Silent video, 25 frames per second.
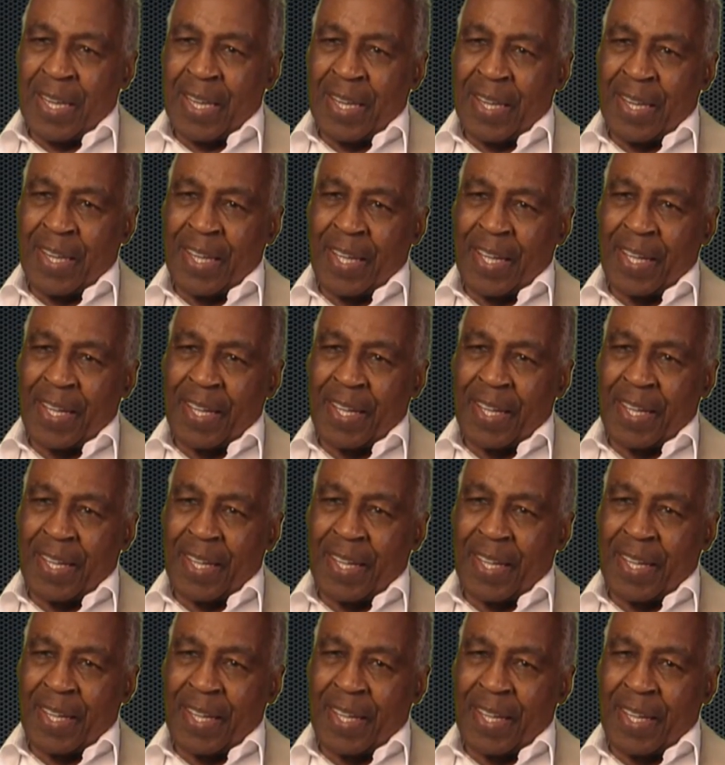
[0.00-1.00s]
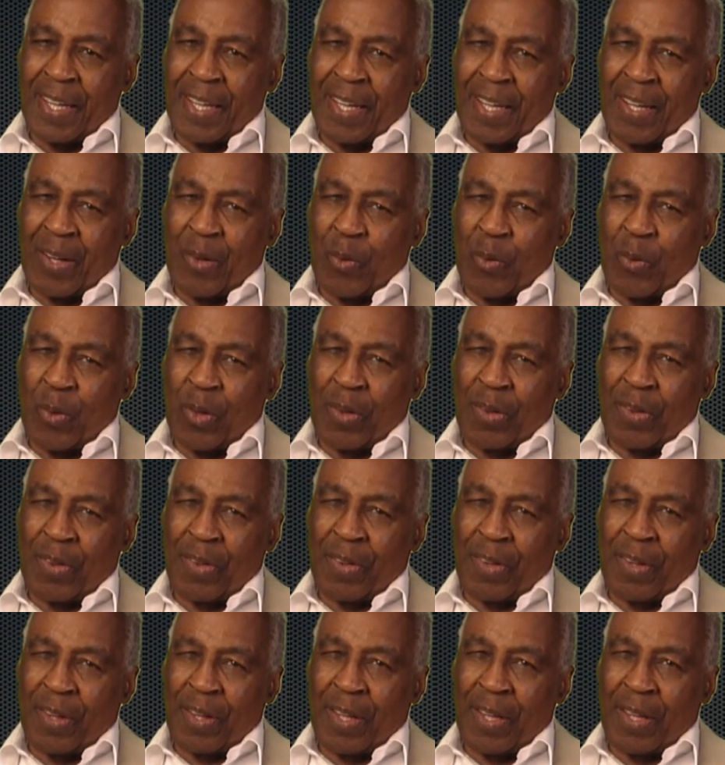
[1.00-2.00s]
Than
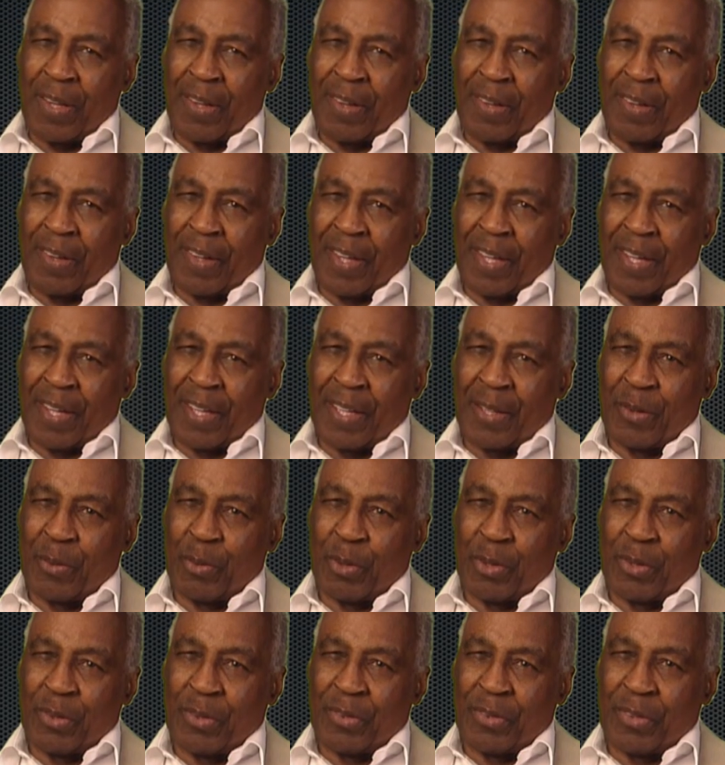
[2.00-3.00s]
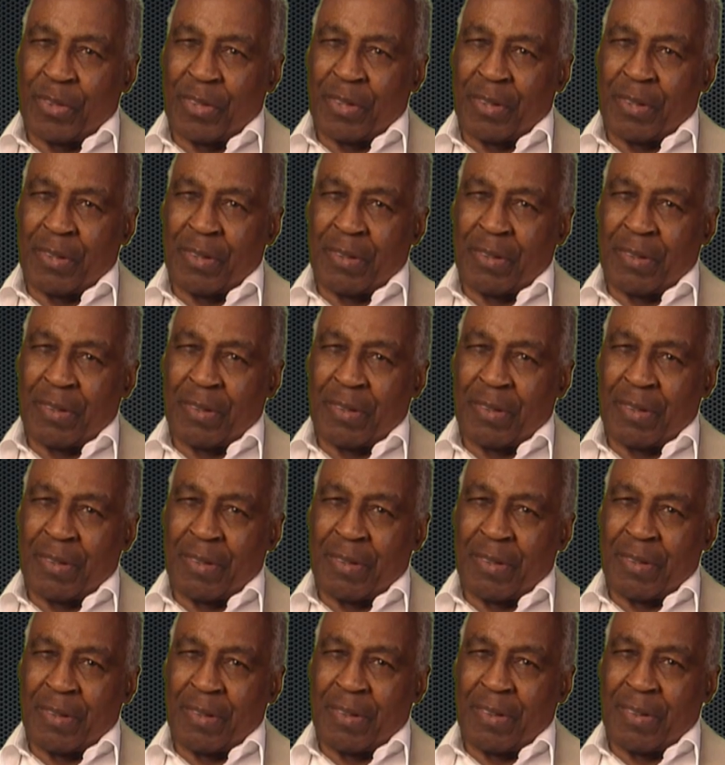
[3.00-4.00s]
that he was... Uh,
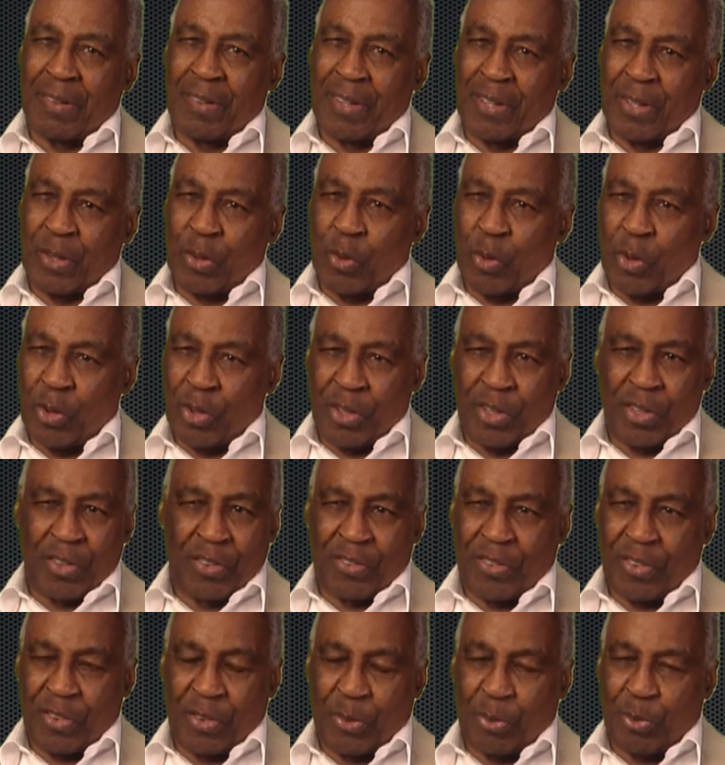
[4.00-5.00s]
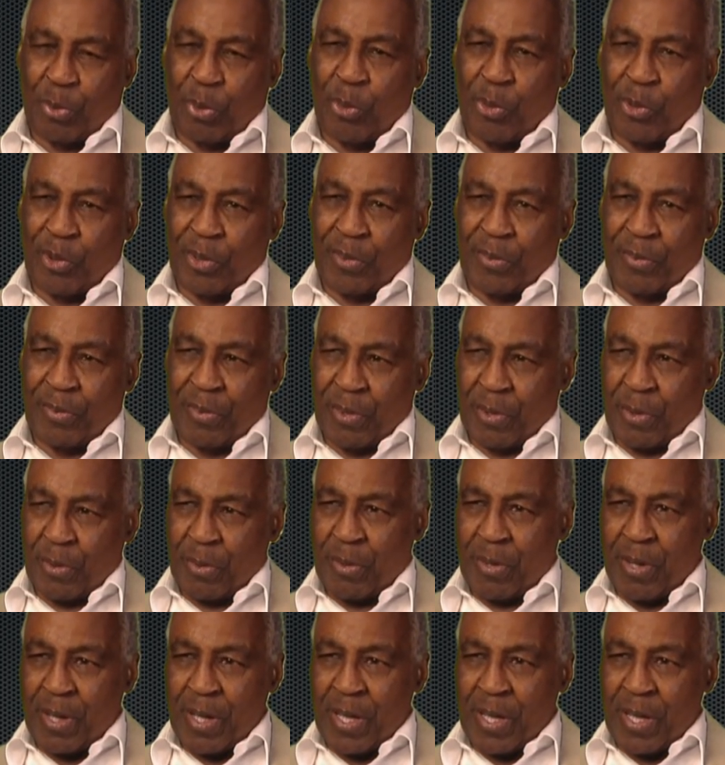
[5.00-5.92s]
the audience's point of view.